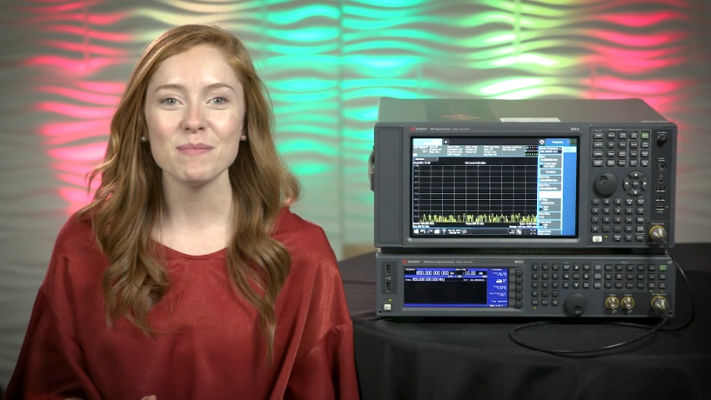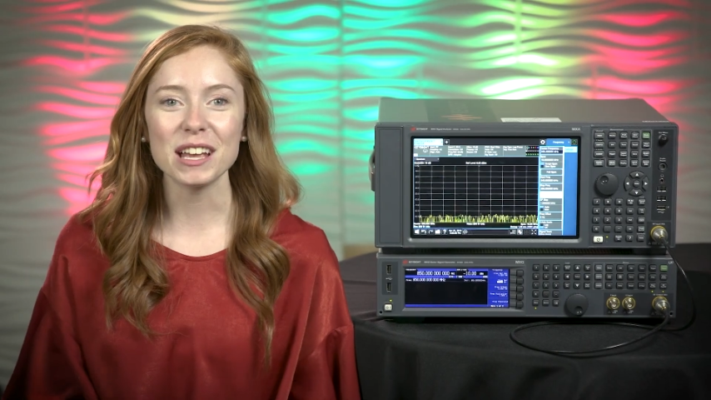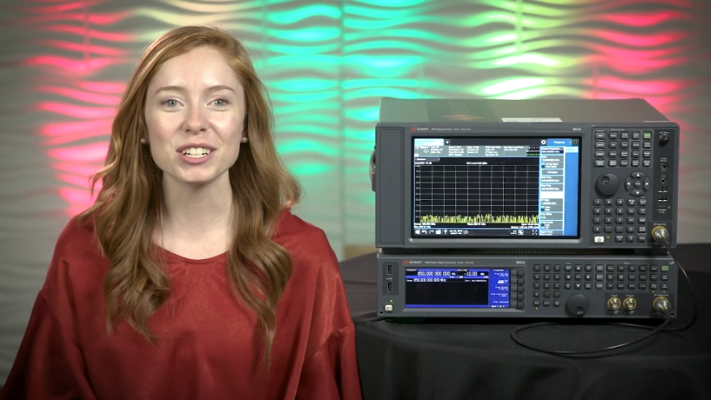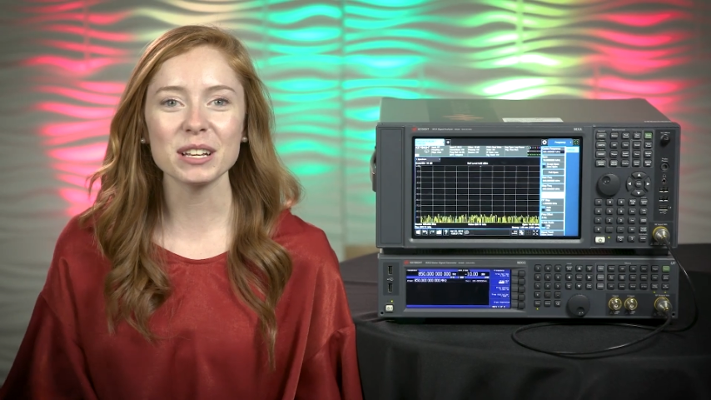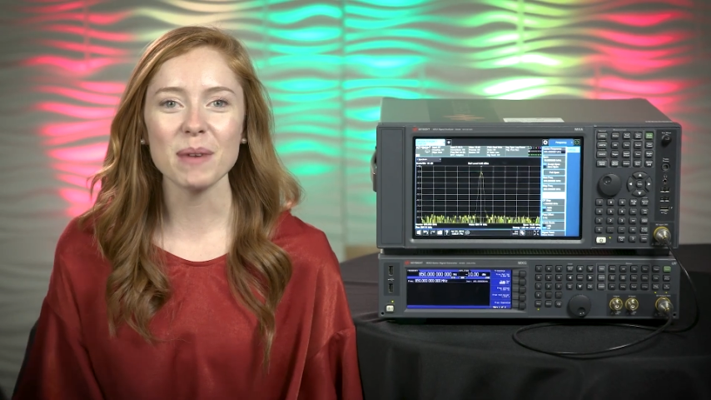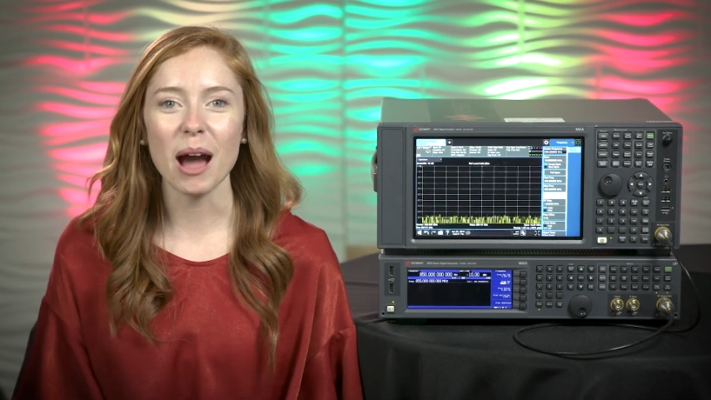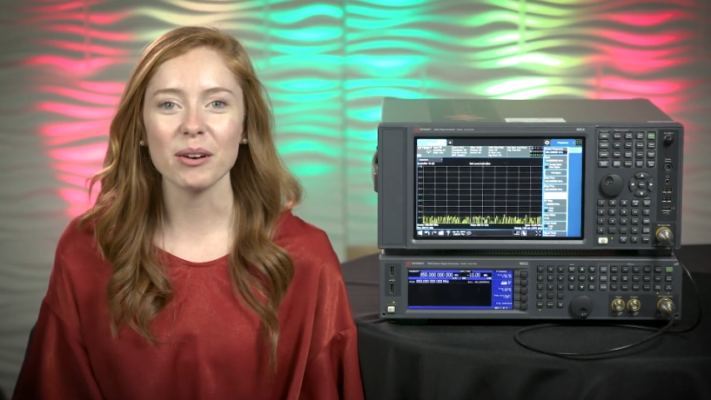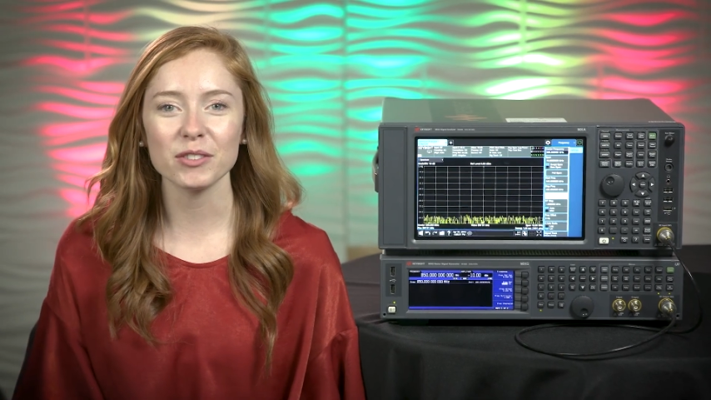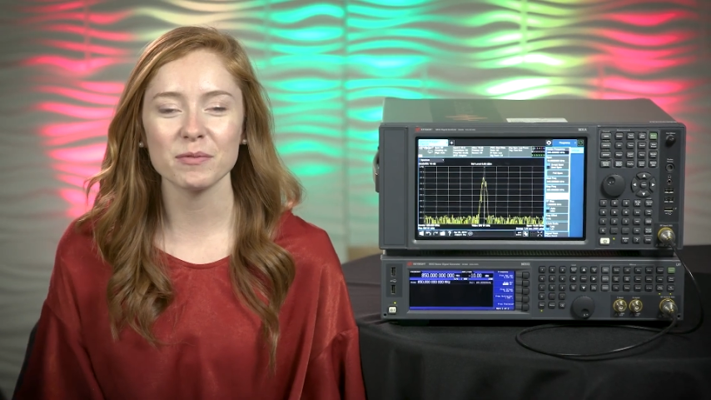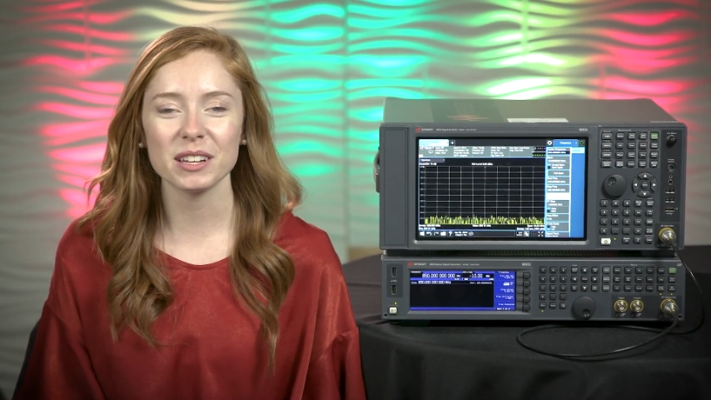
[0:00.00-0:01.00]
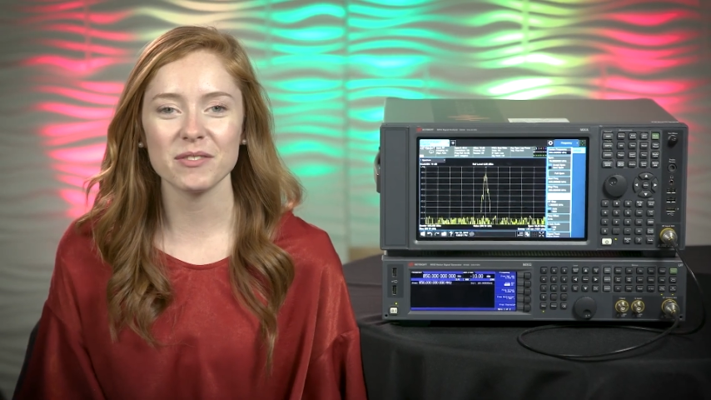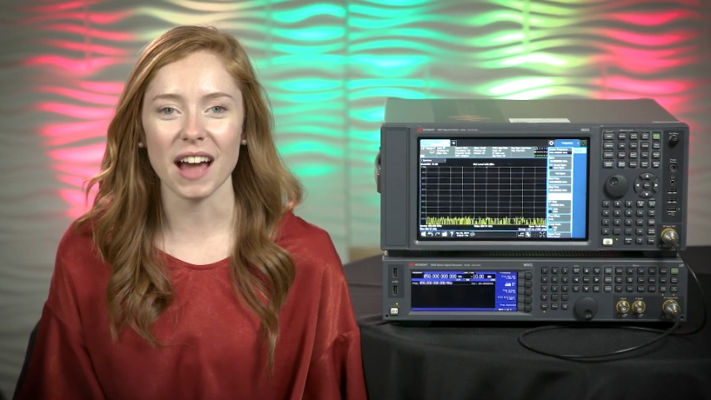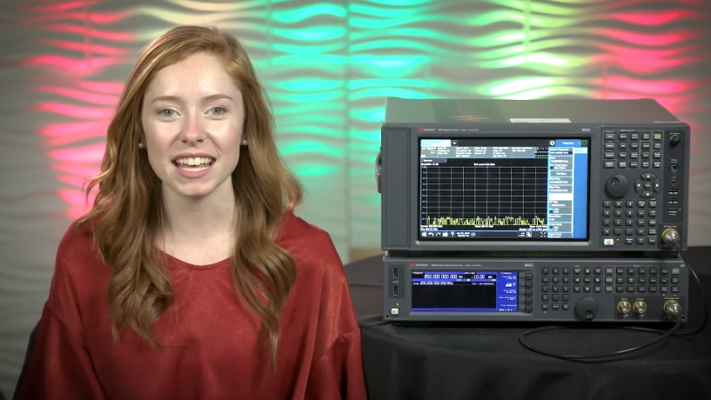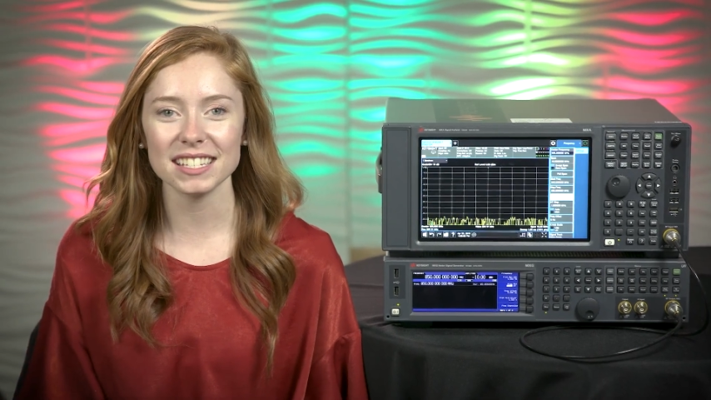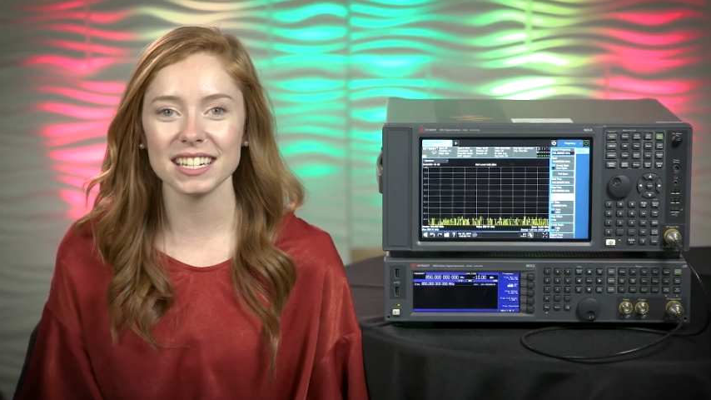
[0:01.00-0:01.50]
Measuring power from a
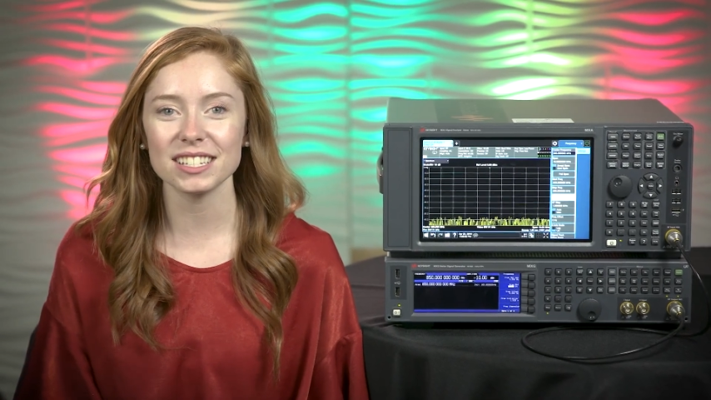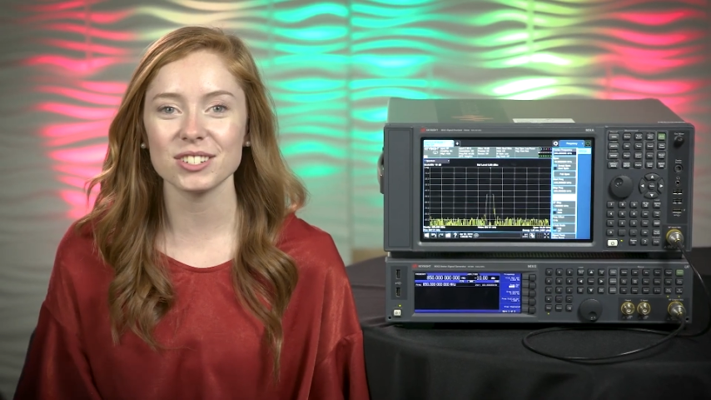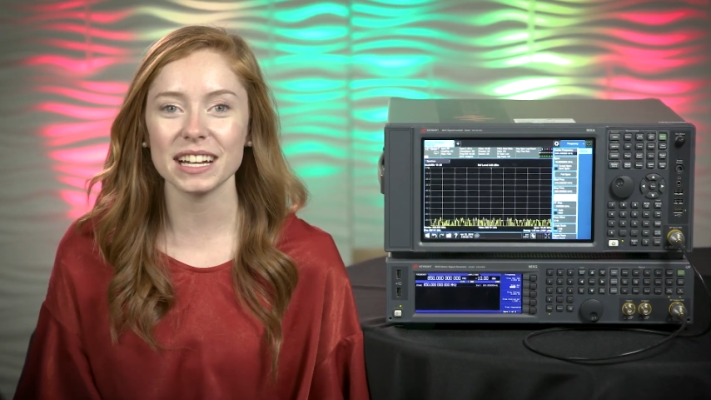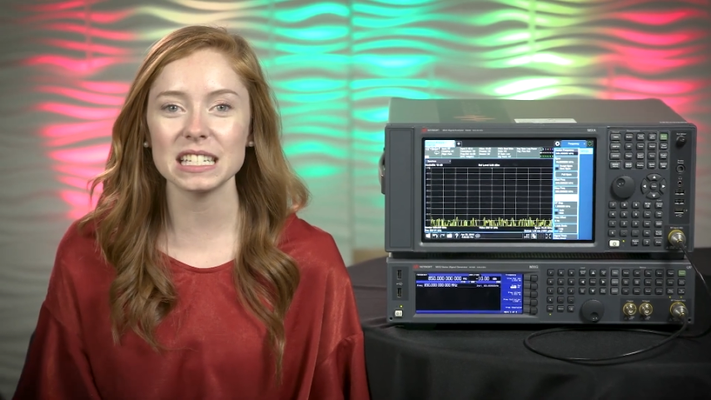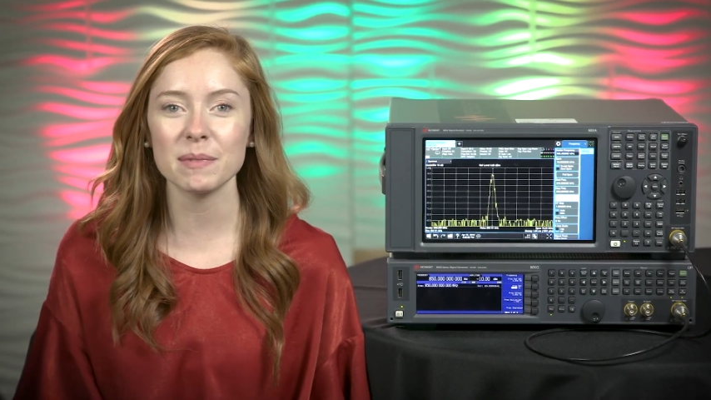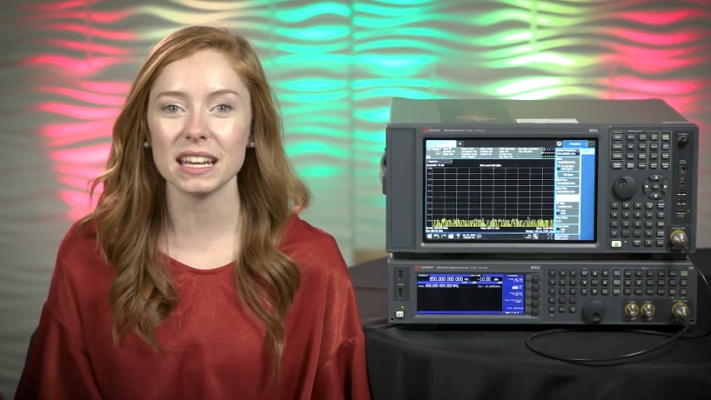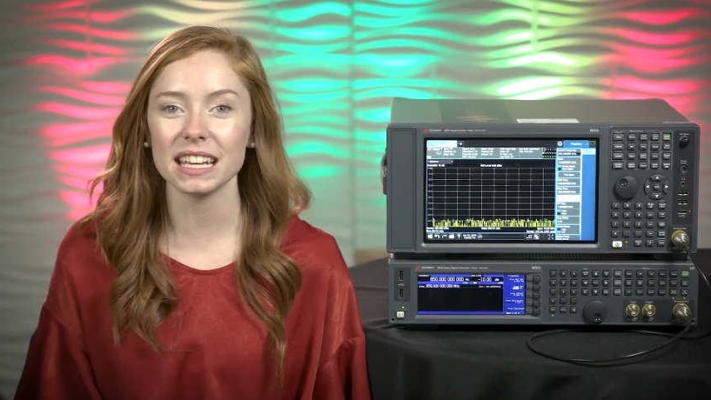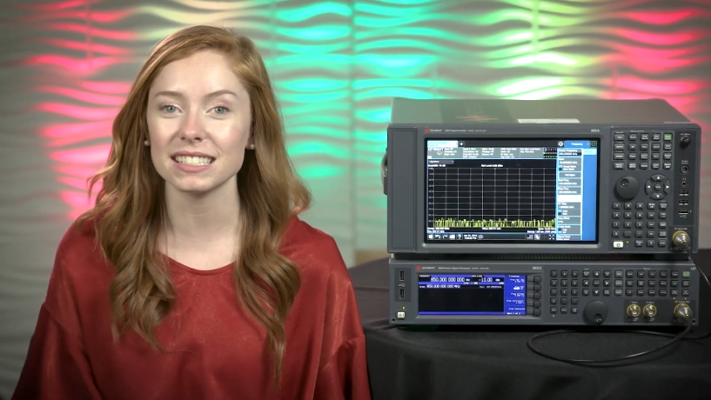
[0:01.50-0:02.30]
device that is transmitting